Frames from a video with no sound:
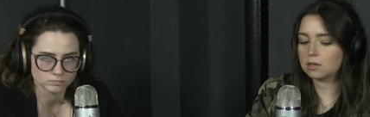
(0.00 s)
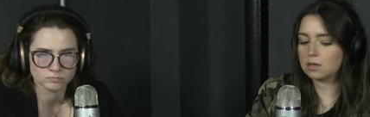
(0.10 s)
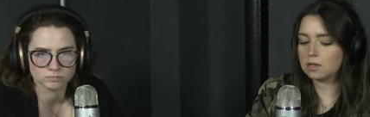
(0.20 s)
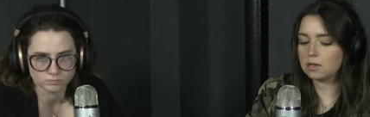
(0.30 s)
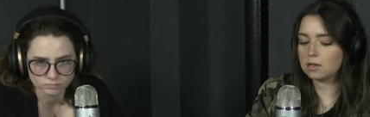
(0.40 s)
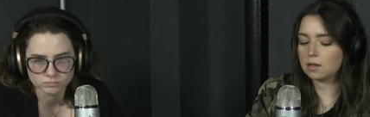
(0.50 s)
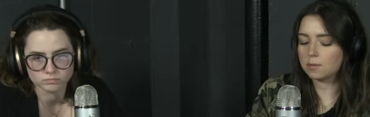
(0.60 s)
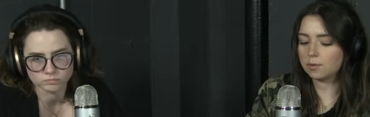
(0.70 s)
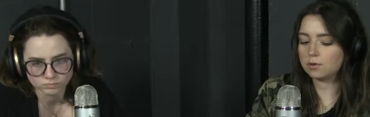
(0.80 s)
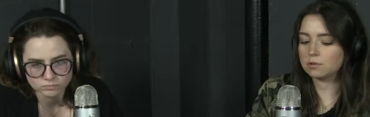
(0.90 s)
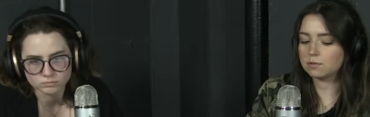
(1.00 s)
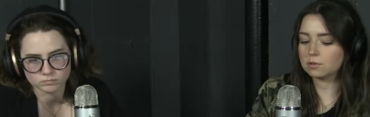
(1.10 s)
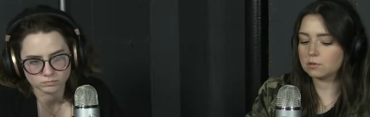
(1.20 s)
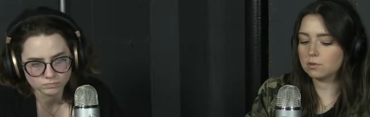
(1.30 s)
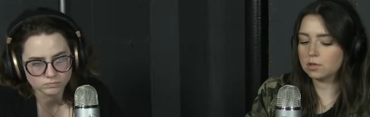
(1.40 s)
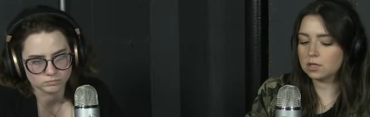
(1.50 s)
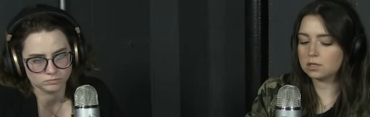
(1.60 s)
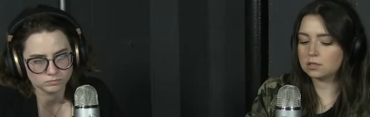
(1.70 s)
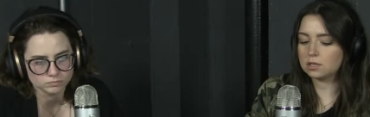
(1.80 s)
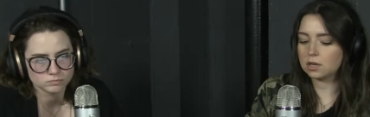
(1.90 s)
Speaker 1: He uploaded his first
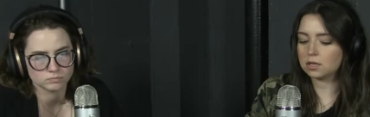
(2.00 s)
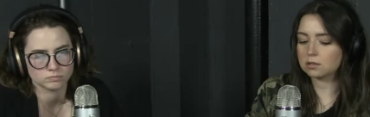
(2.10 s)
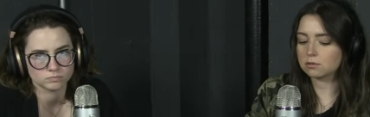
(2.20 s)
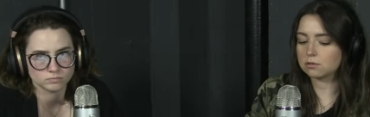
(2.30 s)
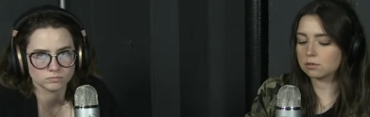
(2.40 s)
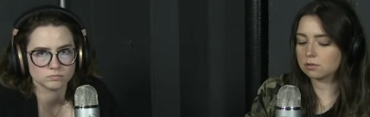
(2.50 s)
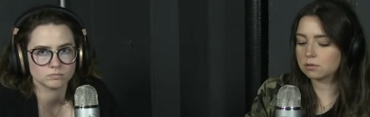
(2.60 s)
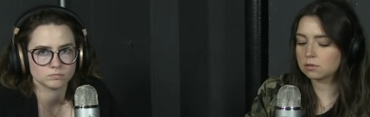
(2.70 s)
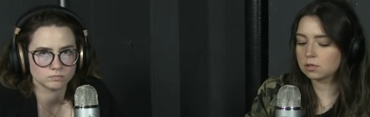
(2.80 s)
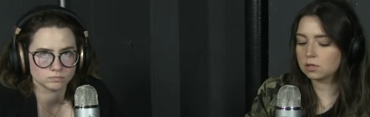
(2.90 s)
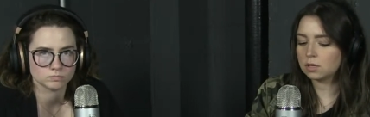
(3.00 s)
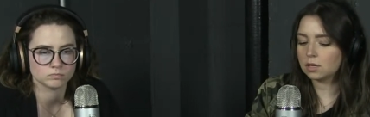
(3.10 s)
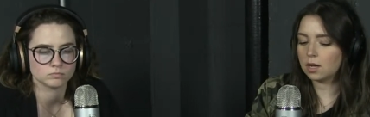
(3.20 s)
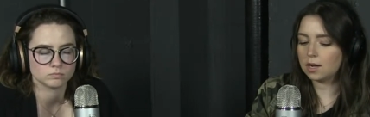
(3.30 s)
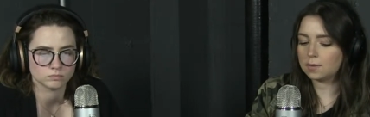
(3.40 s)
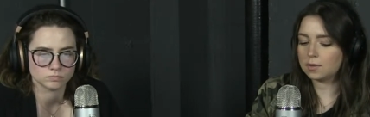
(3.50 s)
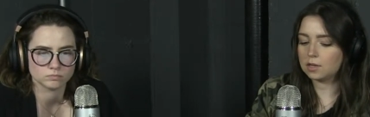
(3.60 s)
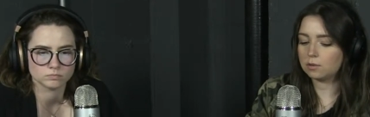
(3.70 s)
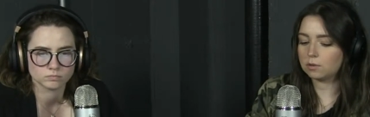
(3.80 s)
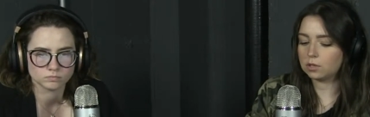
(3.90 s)
recordings in high school um, and they
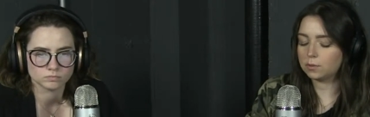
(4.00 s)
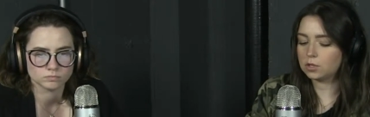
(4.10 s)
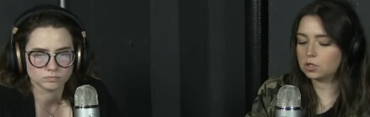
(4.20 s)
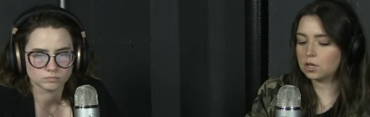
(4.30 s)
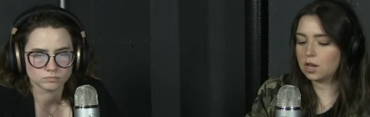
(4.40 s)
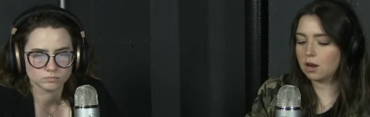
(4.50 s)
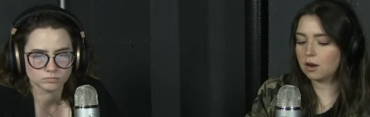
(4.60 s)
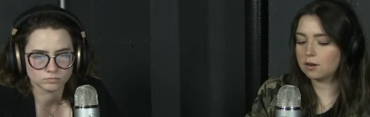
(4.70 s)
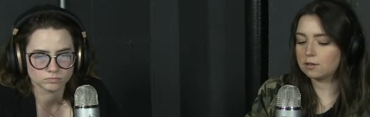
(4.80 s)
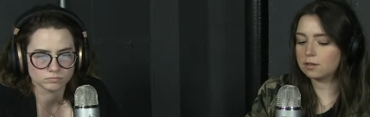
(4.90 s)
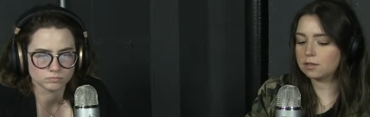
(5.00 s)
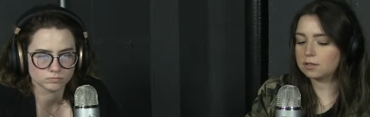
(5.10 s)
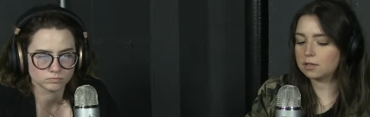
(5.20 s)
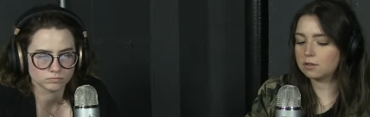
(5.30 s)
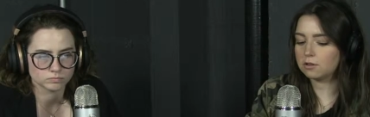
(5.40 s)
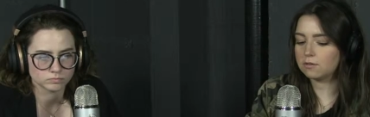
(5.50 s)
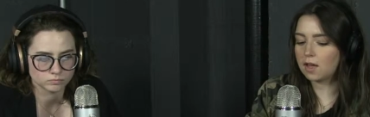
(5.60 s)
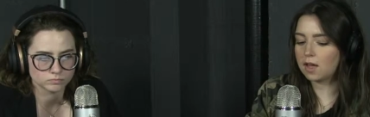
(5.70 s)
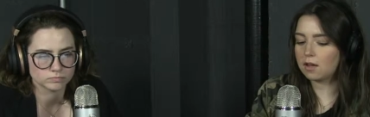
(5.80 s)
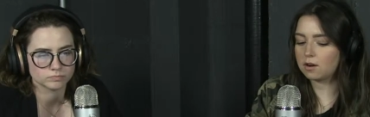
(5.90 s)
quickly reached an AR executive
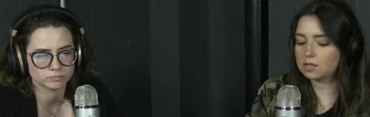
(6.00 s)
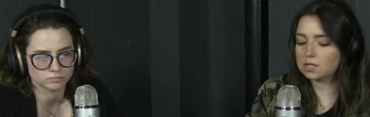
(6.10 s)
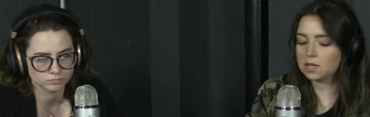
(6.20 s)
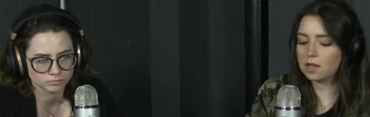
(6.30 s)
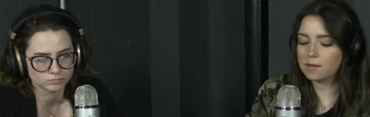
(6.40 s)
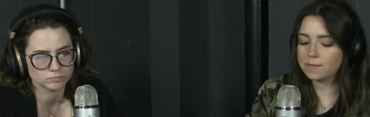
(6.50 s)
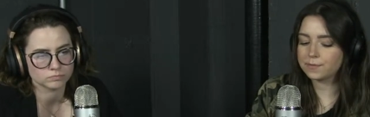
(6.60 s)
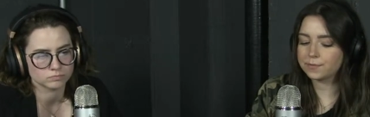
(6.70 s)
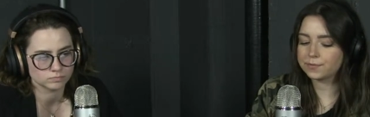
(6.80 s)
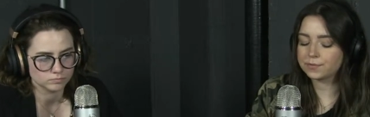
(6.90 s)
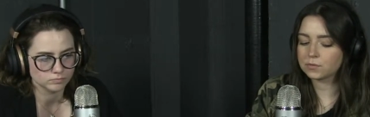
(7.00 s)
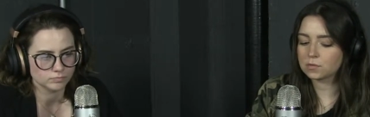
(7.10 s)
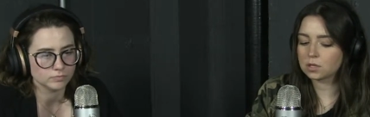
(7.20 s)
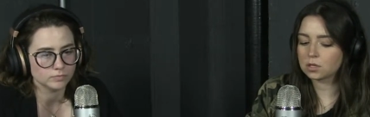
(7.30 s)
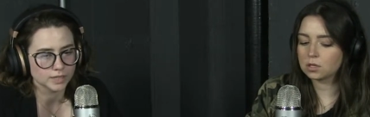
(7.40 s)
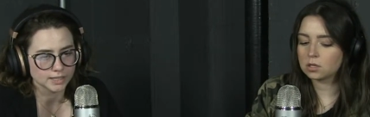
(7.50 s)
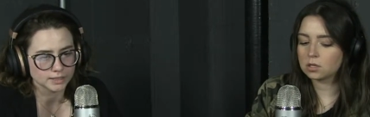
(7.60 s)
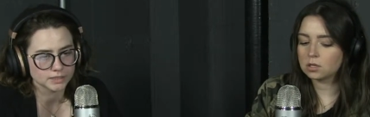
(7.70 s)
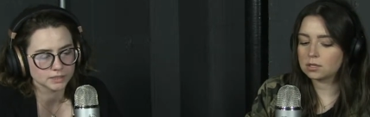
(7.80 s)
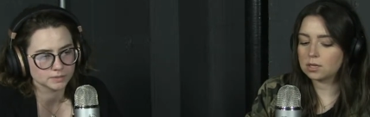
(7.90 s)
at RCA. Nice.
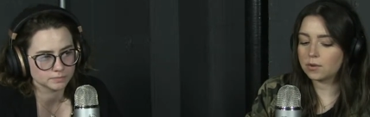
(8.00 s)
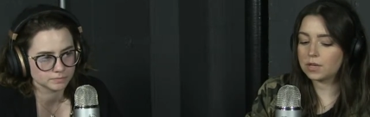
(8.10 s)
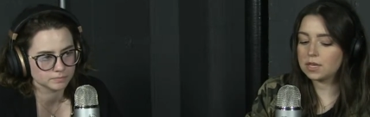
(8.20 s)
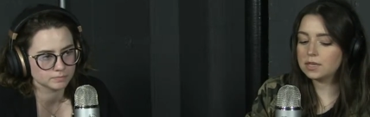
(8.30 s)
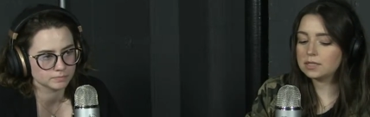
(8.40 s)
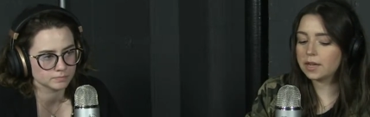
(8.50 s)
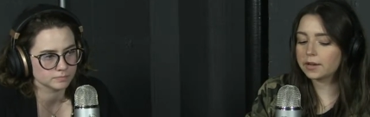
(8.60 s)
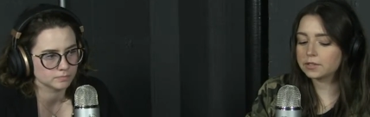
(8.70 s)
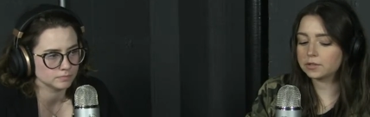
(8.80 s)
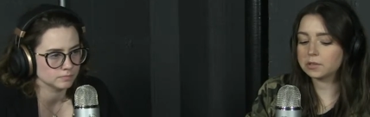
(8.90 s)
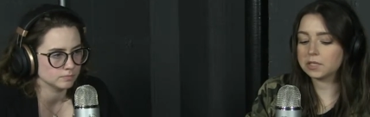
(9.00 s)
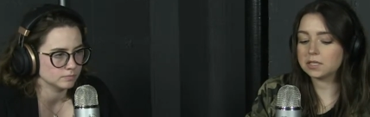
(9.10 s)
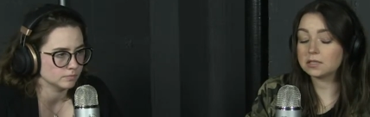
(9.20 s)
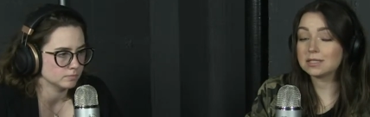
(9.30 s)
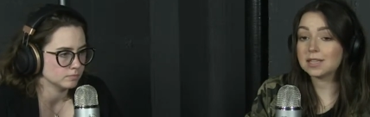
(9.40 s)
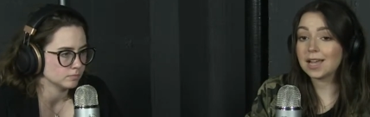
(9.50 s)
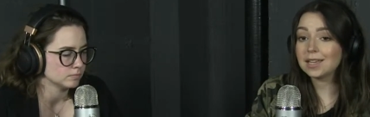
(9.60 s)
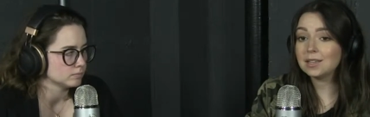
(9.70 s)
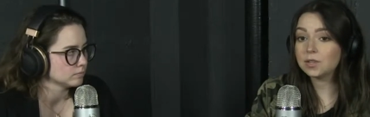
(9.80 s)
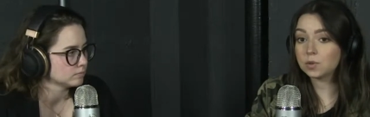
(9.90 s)
So he is actually second
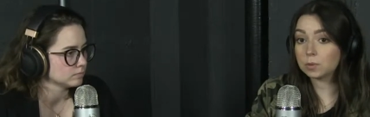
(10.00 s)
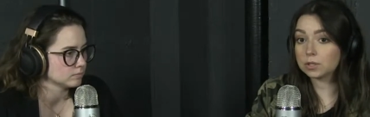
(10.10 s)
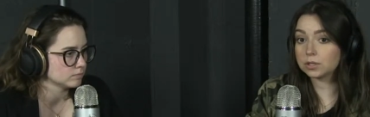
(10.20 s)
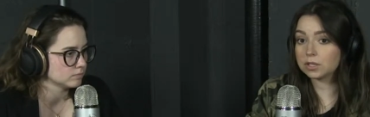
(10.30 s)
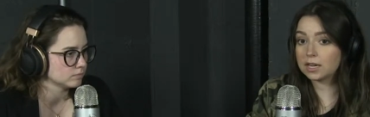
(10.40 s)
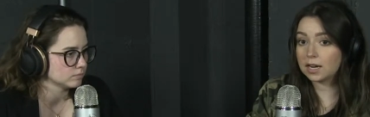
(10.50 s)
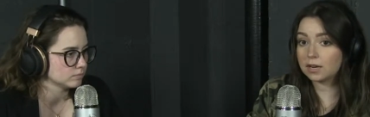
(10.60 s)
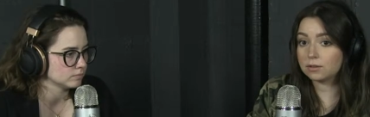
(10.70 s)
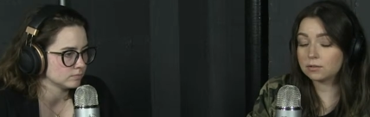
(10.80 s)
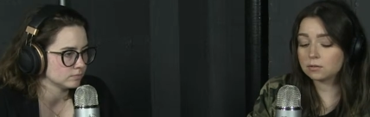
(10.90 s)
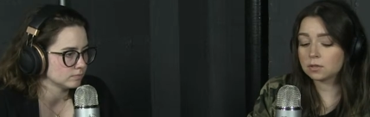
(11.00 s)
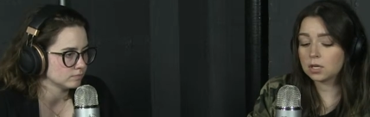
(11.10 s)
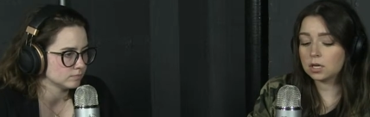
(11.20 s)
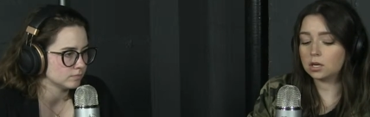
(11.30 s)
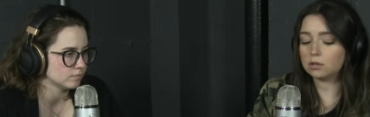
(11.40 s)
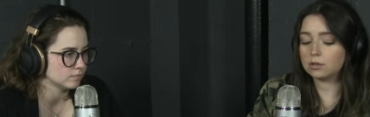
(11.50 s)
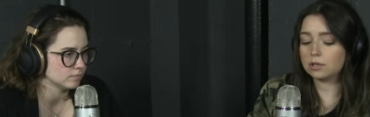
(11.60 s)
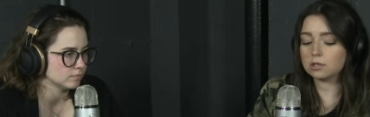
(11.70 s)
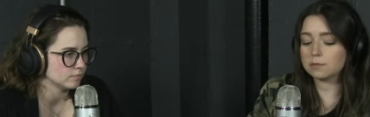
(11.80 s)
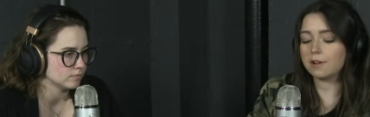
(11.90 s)
in the world right now, according
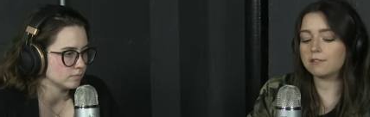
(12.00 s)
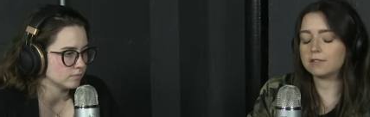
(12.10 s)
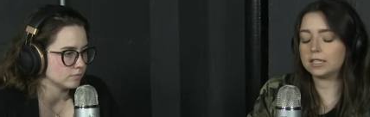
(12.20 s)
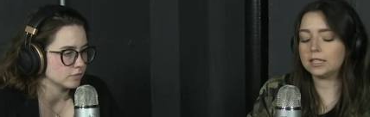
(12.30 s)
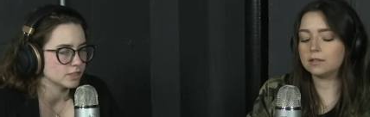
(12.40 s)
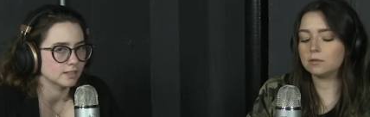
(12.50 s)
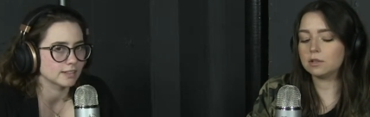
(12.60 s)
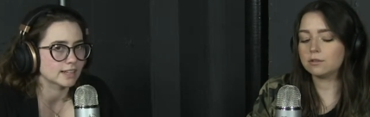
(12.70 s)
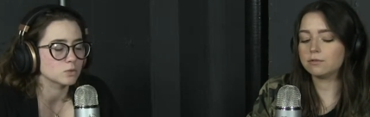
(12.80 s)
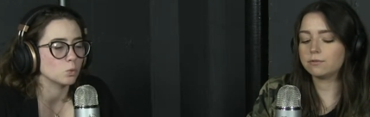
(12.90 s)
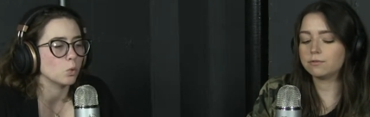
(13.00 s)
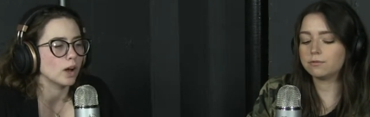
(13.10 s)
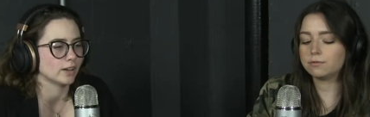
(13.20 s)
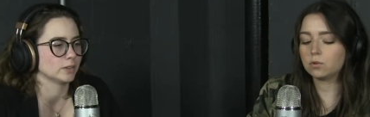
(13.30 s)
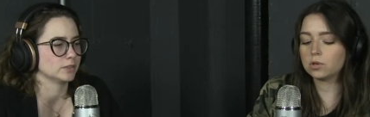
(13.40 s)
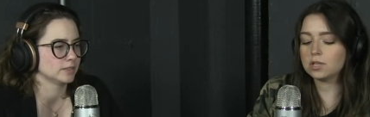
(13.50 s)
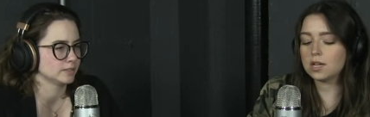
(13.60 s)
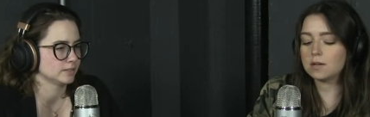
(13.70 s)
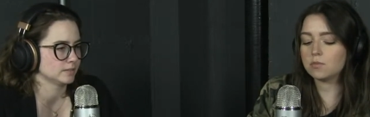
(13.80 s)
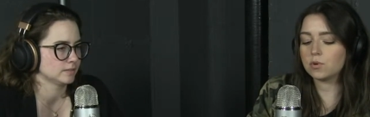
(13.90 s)
to Spotify, with
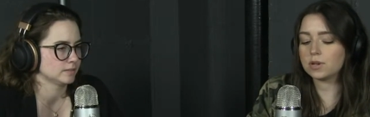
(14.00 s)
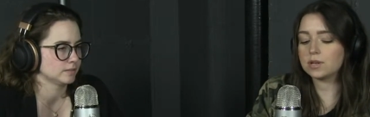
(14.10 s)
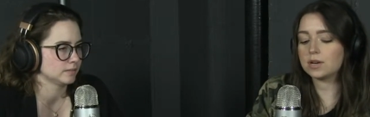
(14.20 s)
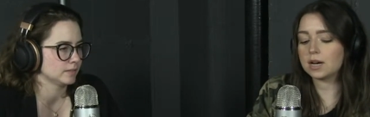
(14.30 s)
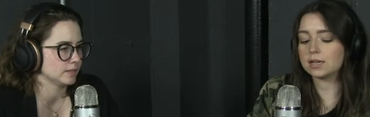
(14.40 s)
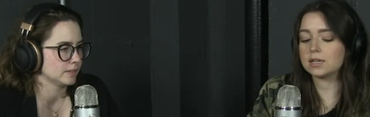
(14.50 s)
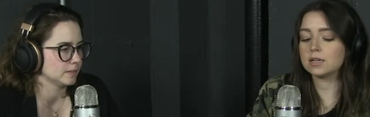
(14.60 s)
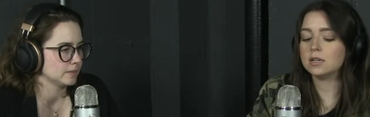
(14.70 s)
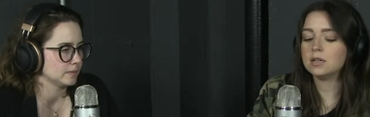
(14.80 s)
48.9